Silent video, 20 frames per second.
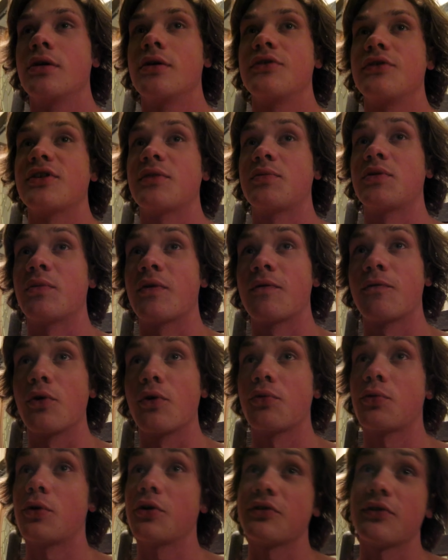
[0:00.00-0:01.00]
September
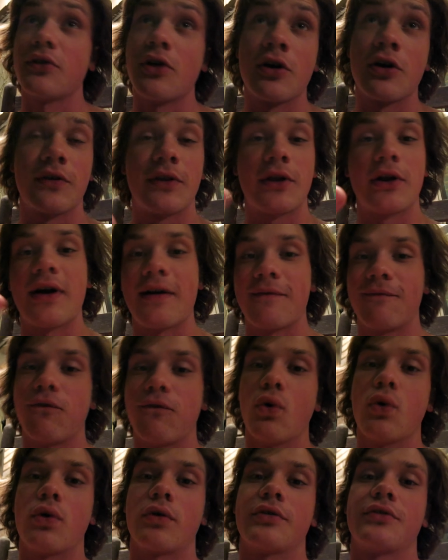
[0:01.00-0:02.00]
4th rolls along, and then I'll have
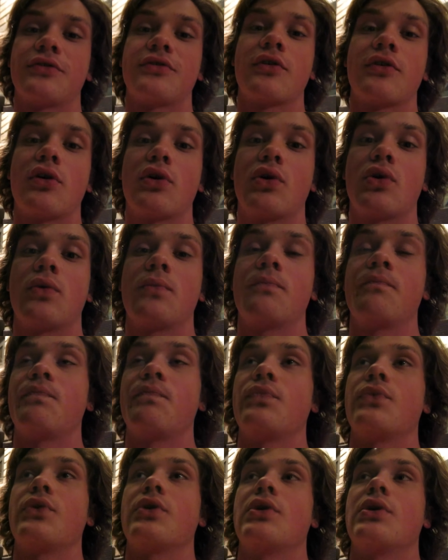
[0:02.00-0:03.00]
four. So
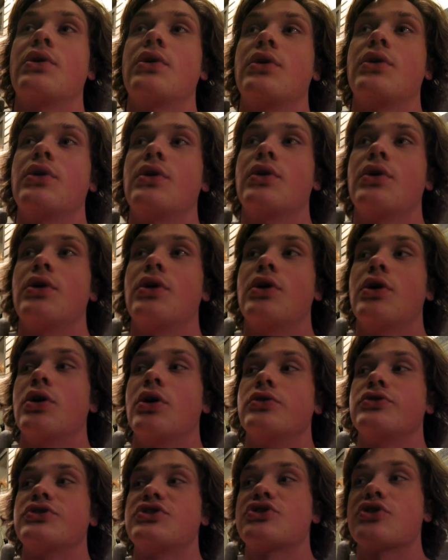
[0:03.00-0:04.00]

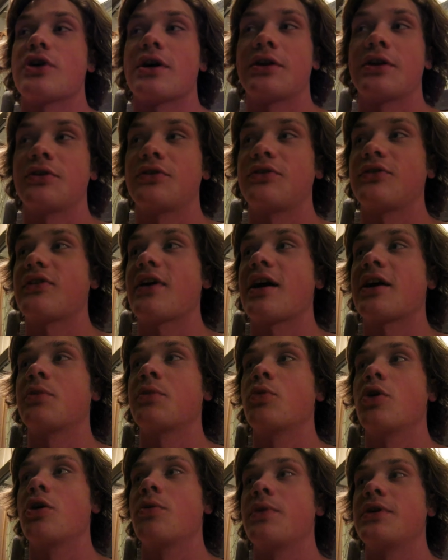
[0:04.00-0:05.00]
just trying to stack
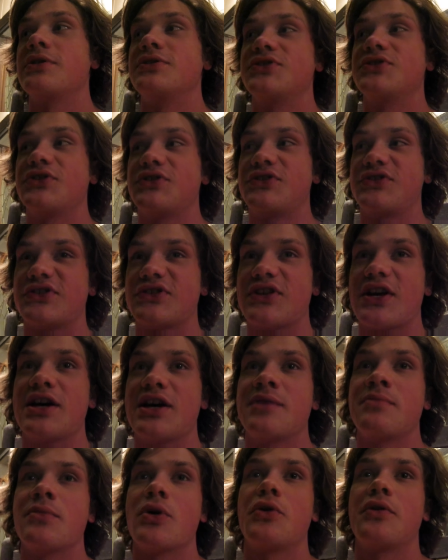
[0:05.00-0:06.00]
them up and just
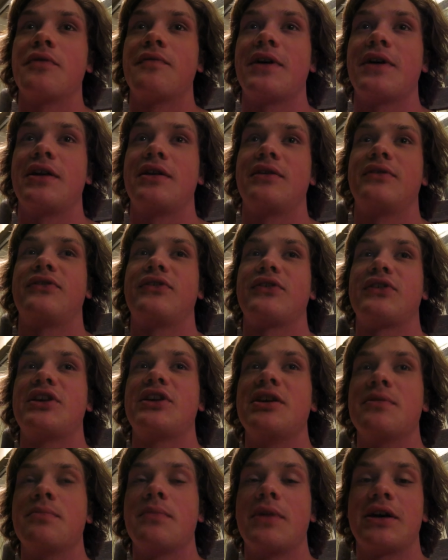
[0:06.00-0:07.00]
stay motivated to
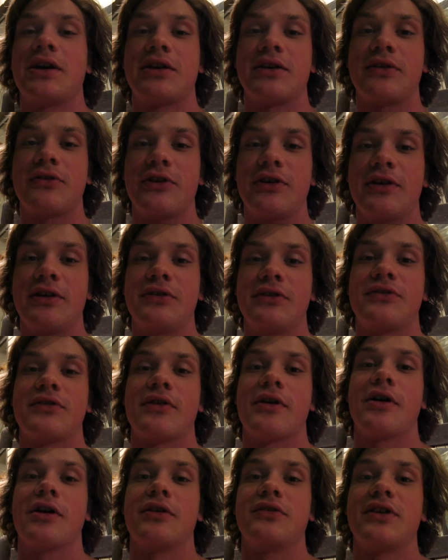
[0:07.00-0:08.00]
keep making these
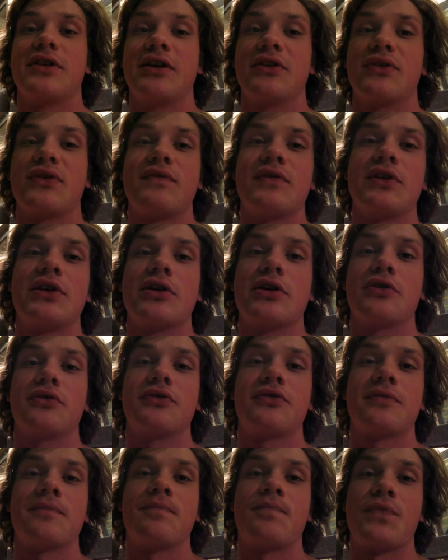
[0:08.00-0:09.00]
uh, daily
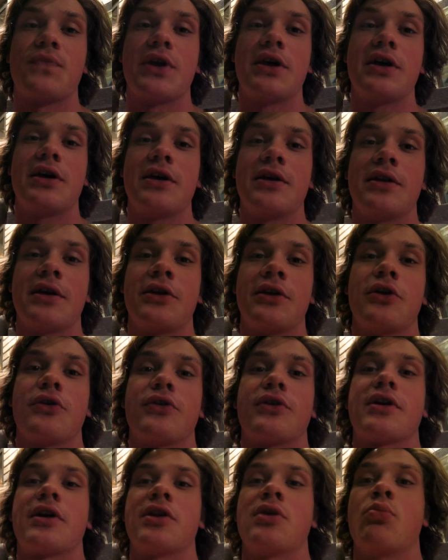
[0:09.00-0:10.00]
videos. And I know
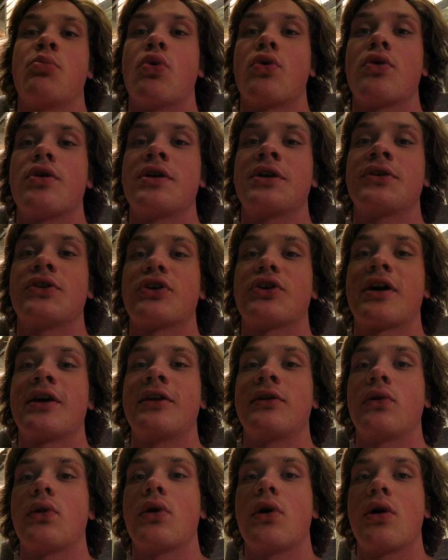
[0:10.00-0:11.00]
they're kind of boring, they're kind
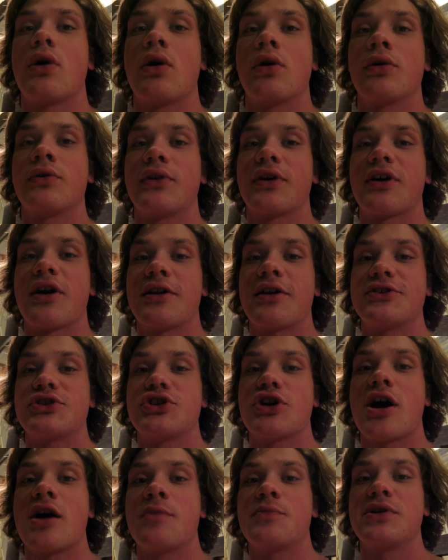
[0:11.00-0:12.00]
of long, they're kind of
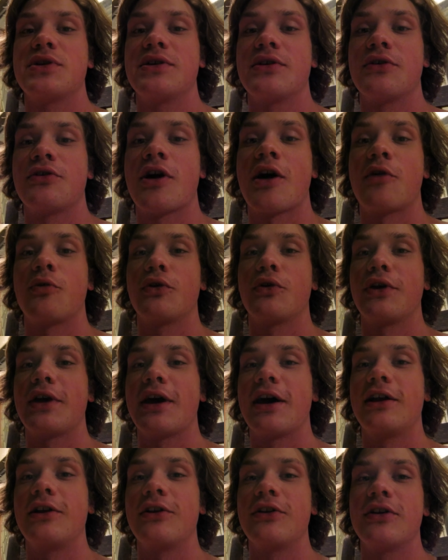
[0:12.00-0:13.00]
choppy, they're not really
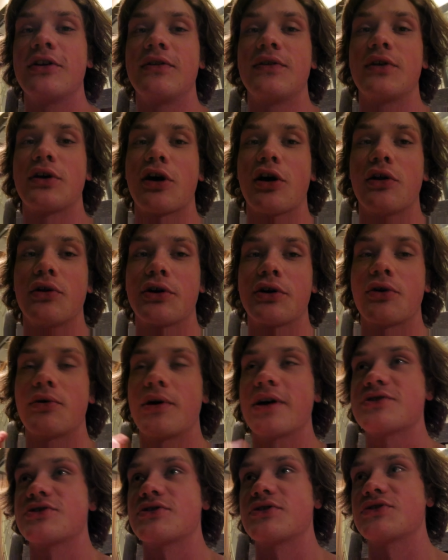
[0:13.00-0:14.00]
edited, the color
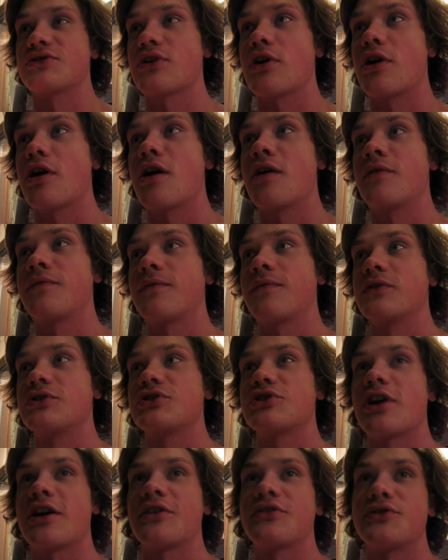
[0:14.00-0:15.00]
correction is off, the
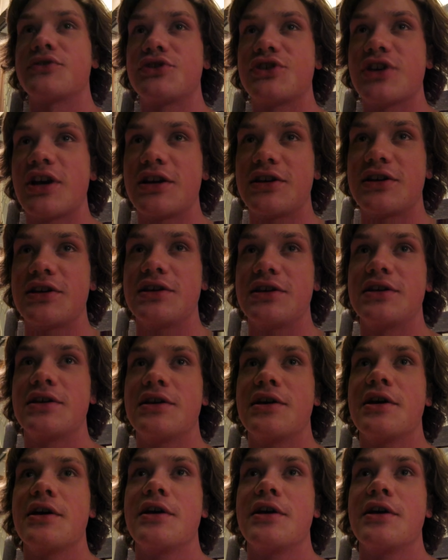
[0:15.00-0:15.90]
shots are shaky,